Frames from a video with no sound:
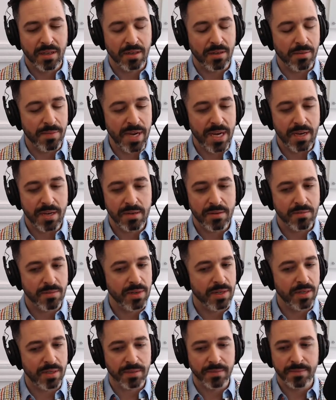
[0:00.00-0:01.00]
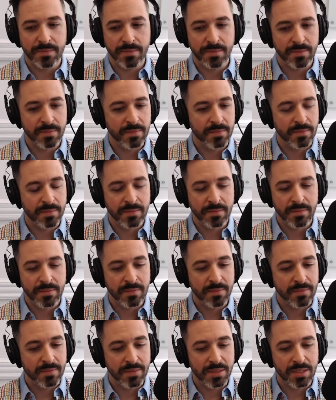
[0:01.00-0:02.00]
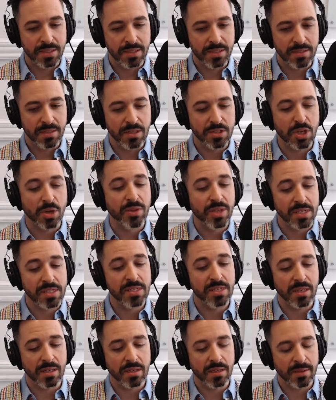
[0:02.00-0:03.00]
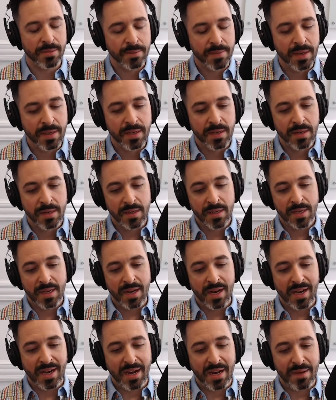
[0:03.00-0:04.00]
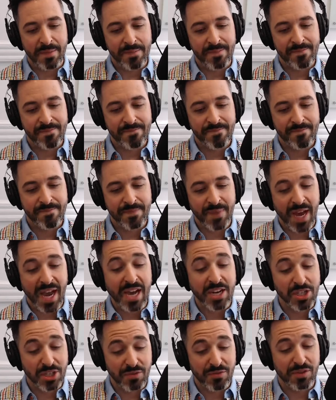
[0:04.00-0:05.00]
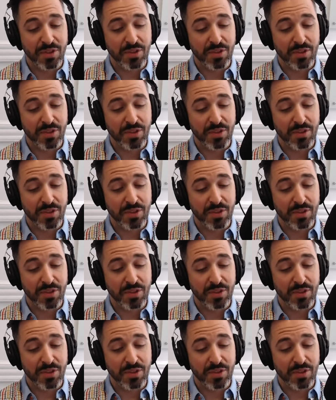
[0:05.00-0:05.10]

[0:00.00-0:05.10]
Oh man, what a. So this. I actually.